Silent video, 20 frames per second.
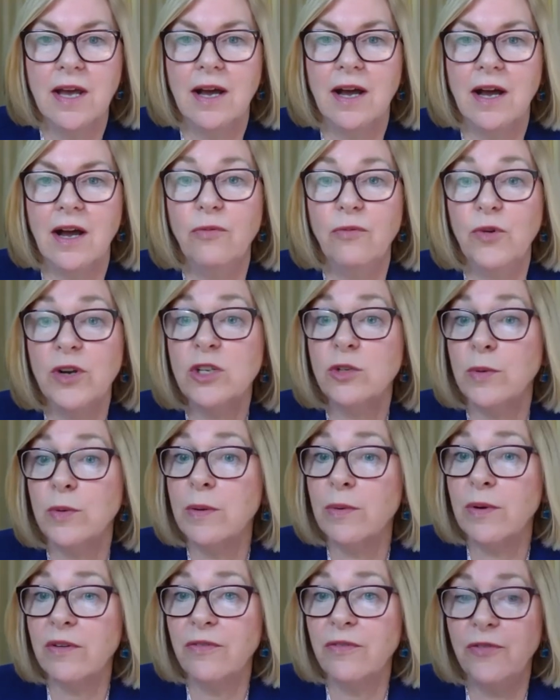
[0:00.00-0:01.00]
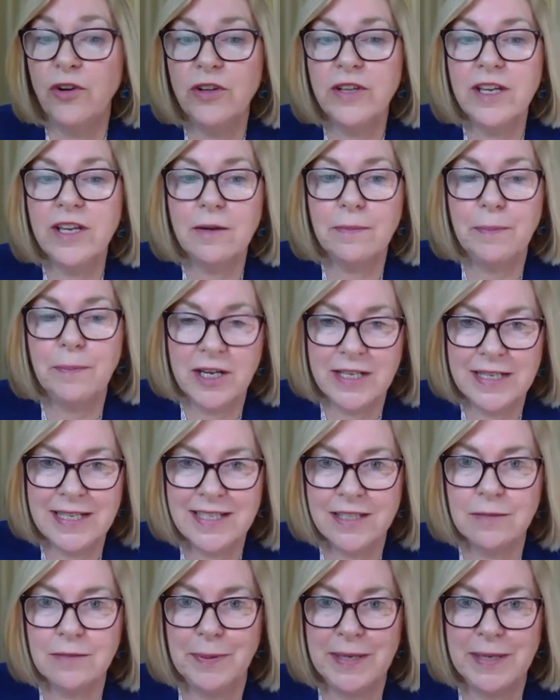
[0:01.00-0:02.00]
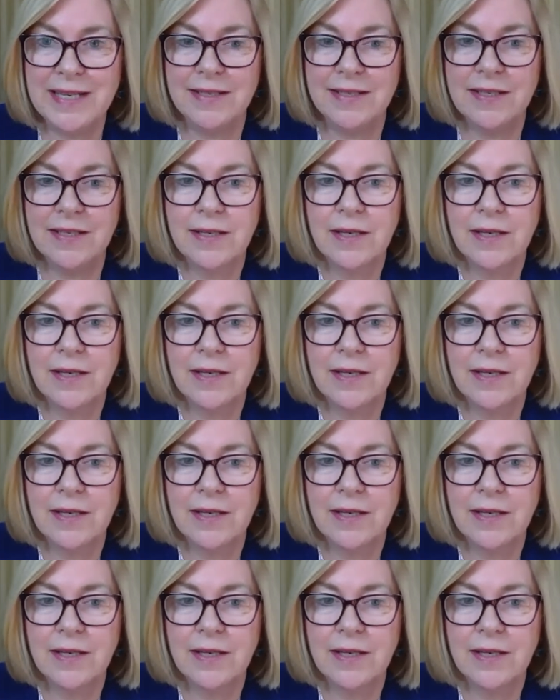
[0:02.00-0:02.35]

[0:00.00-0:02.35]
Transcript: of which we were fully a participant